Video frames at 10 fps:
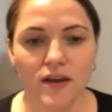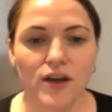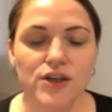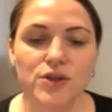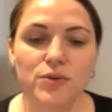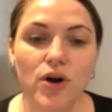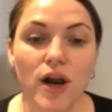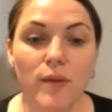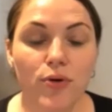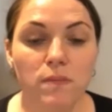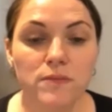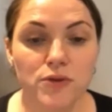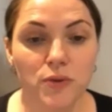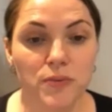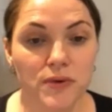So what kind of problems
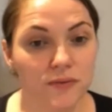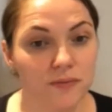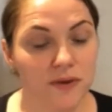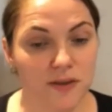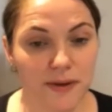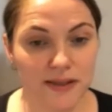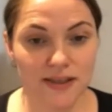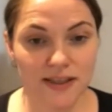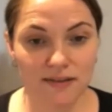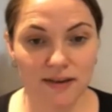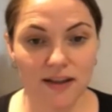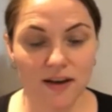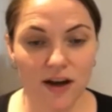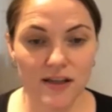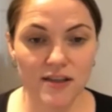would we expect to see around the
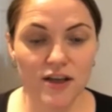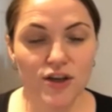eyes?